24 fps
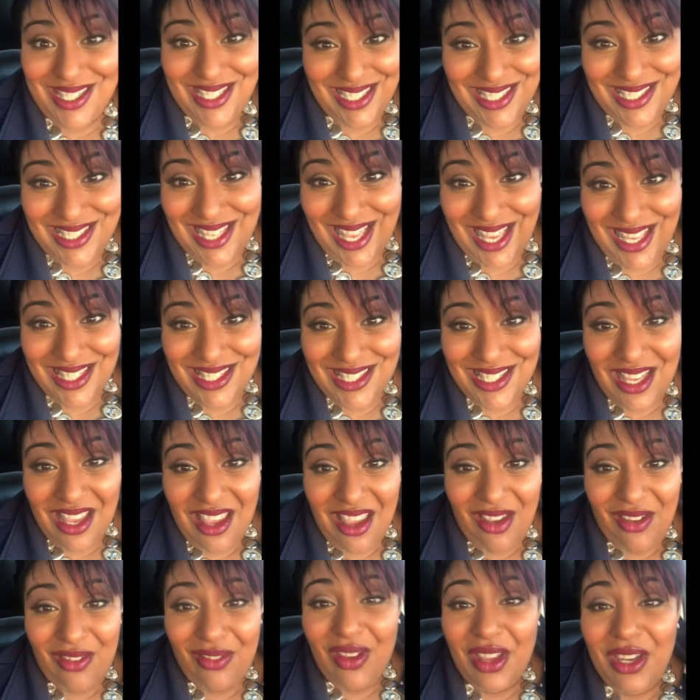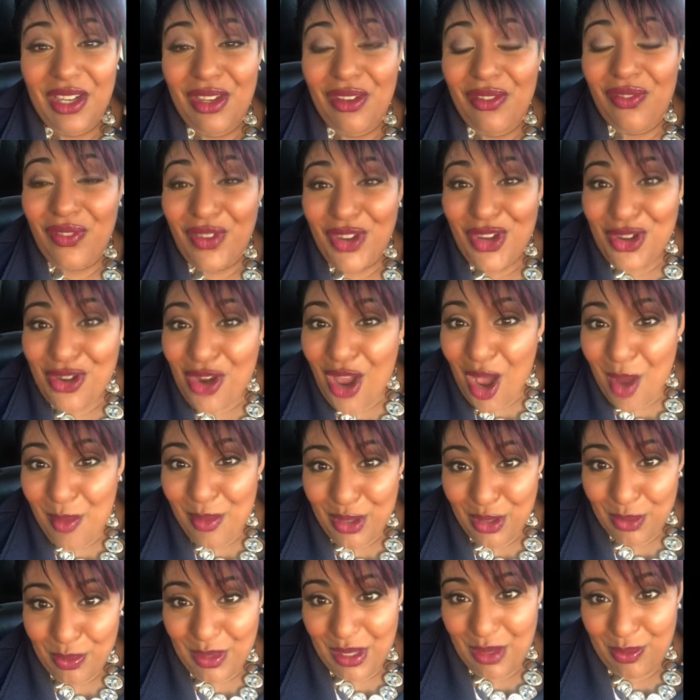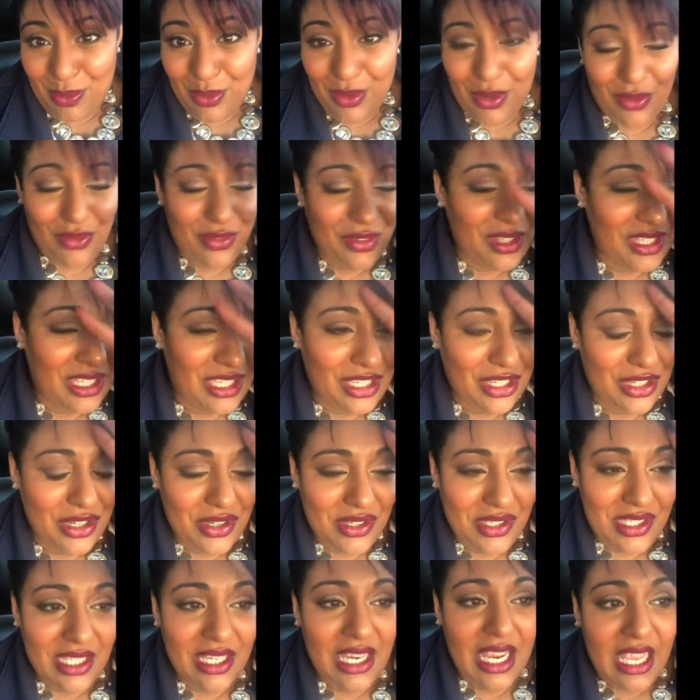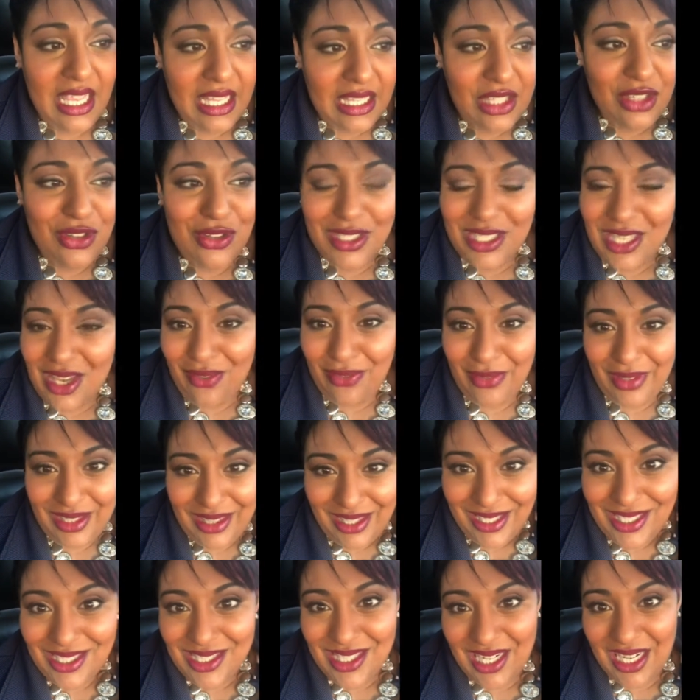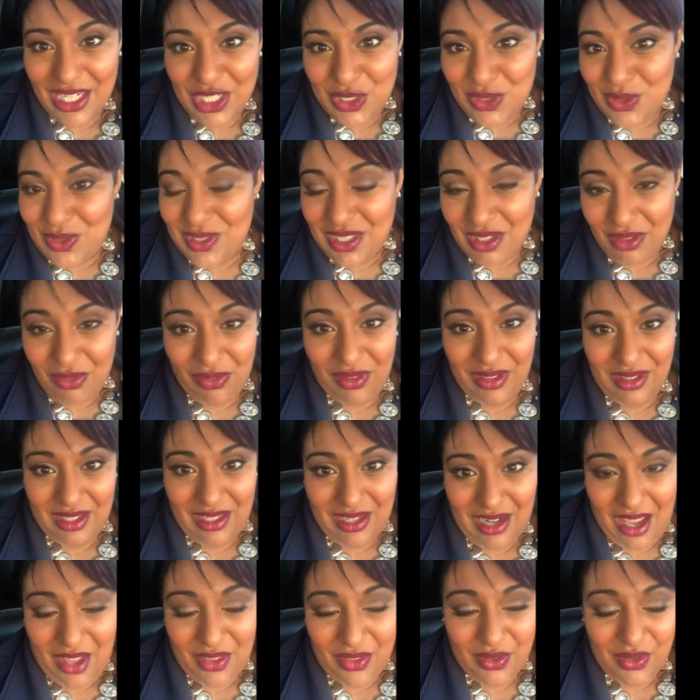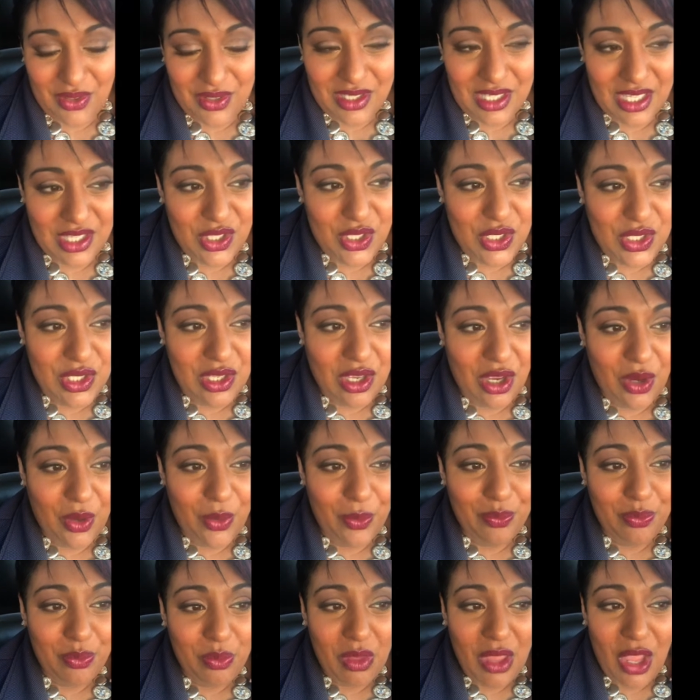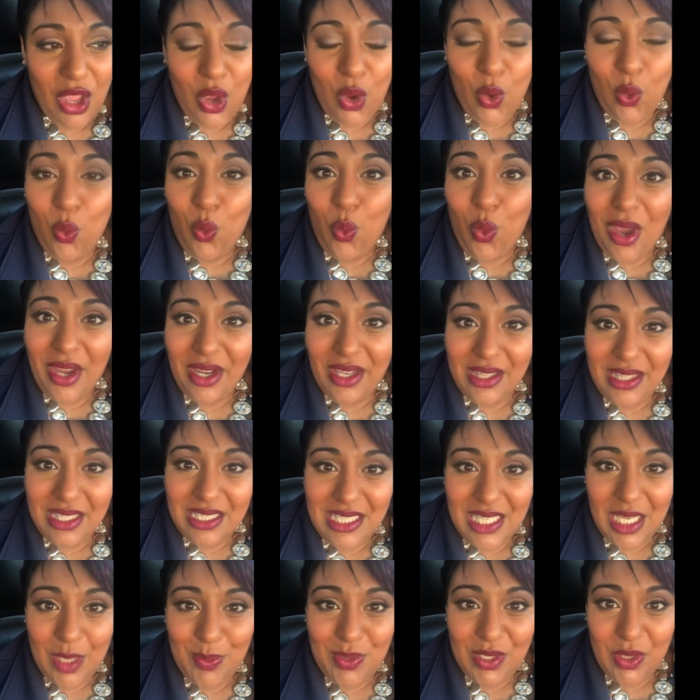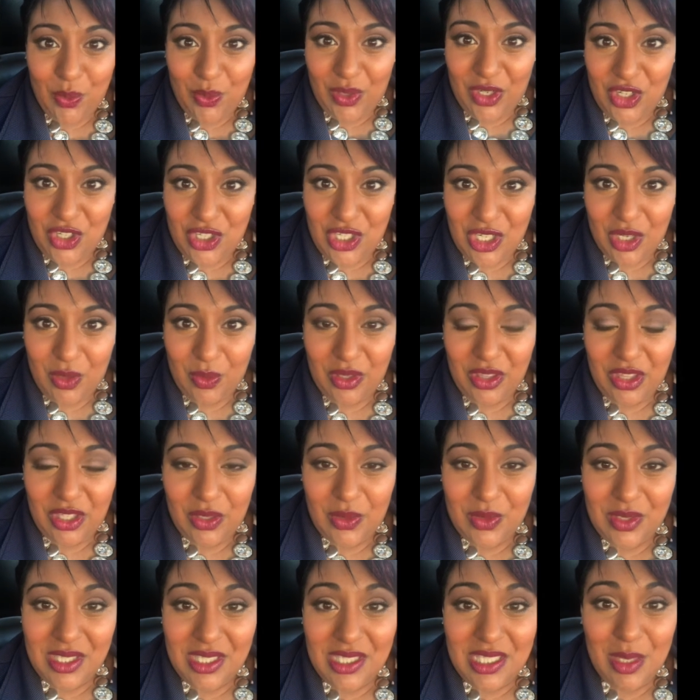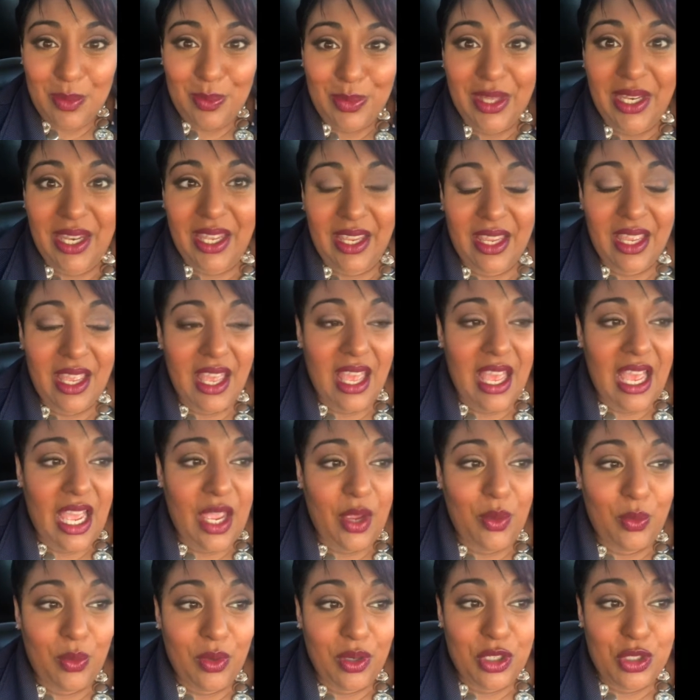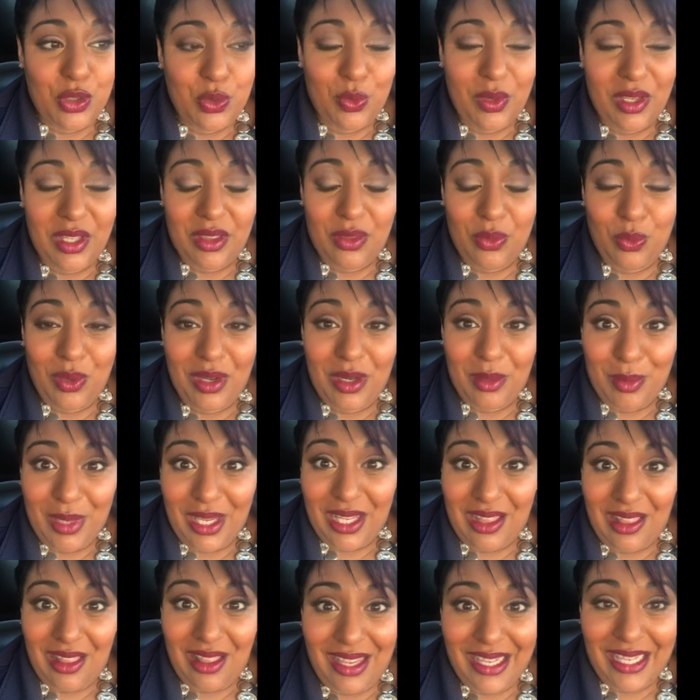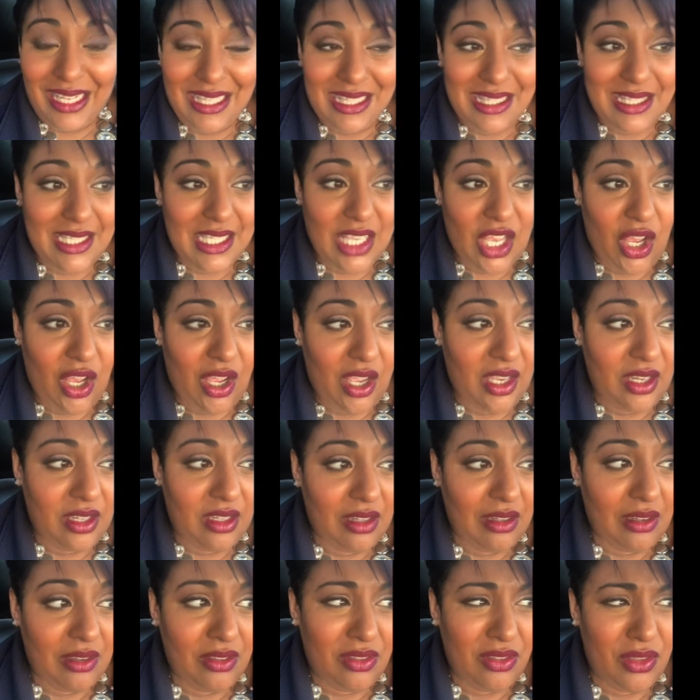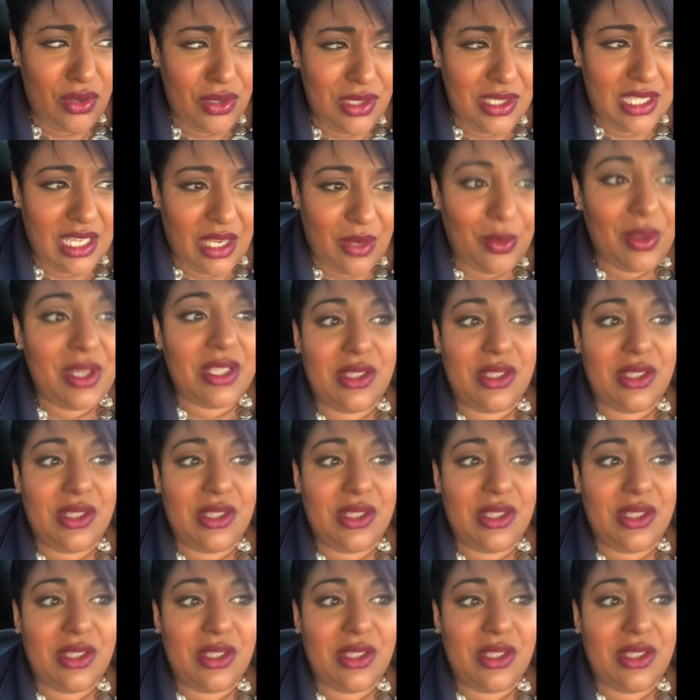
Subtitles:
success finding phenomenal people over the years, and there's definitely things that I do different than others. And so one of the tips I want to share with you is a tip that I worked with one of my clients on Thursday